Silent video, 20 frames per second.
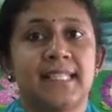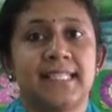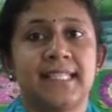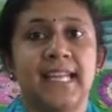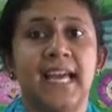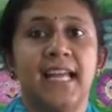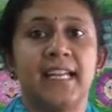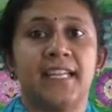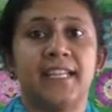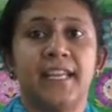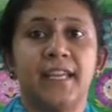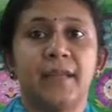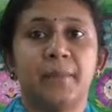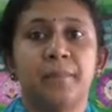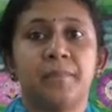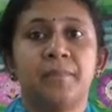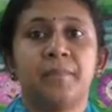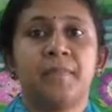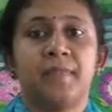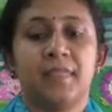standing.
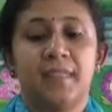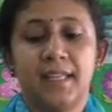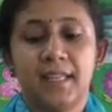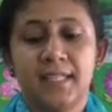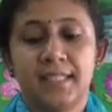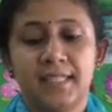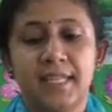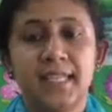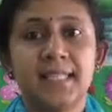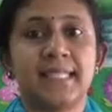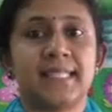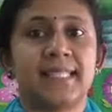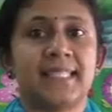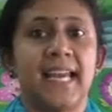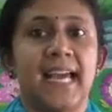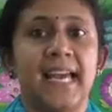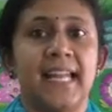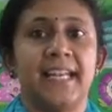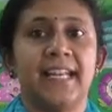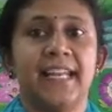This is
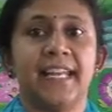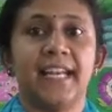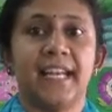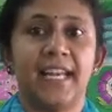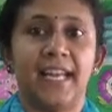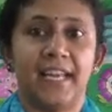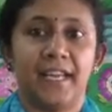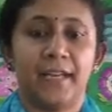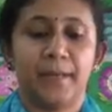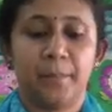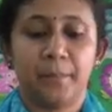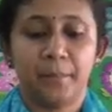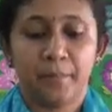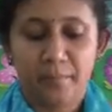standing line.